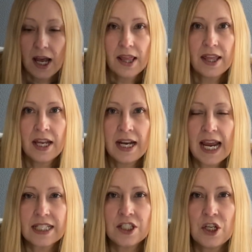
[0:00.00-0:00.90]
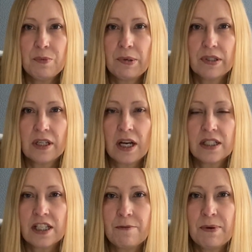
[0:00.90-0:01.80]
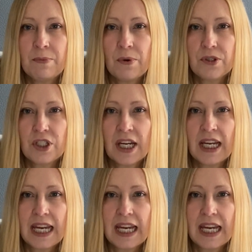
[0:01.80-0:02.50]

The next new podcast I've been watching